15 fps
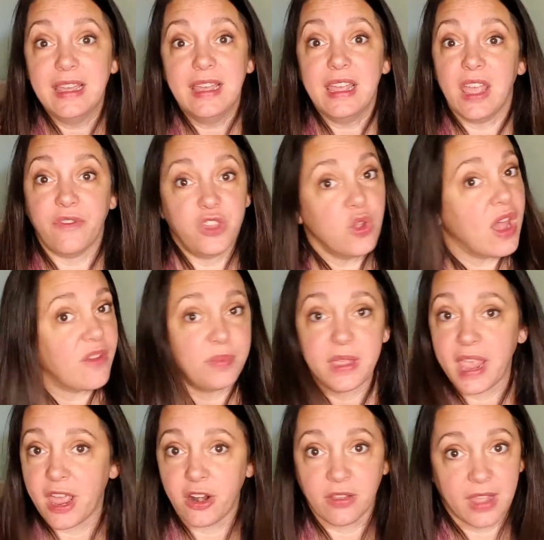If you have
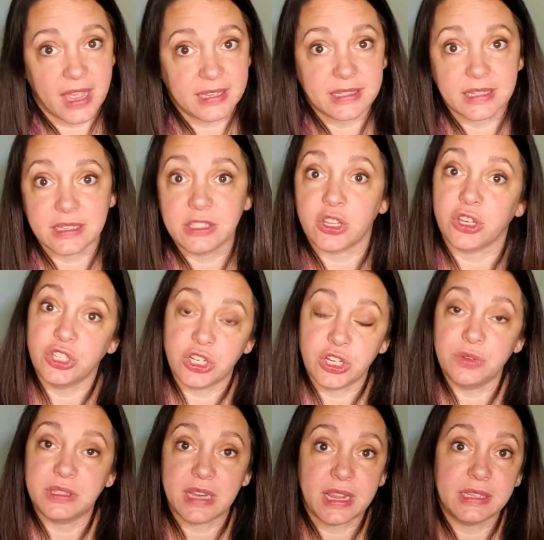piano lessons on
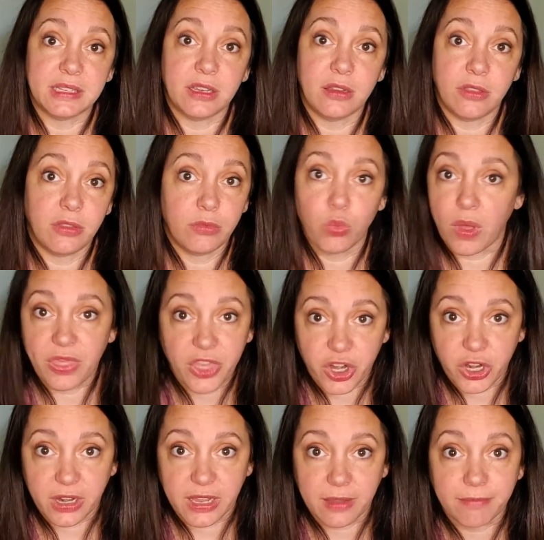Tuesdays at
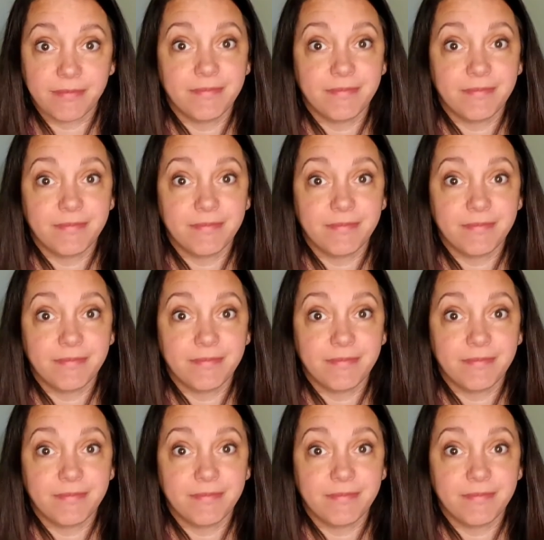1:30,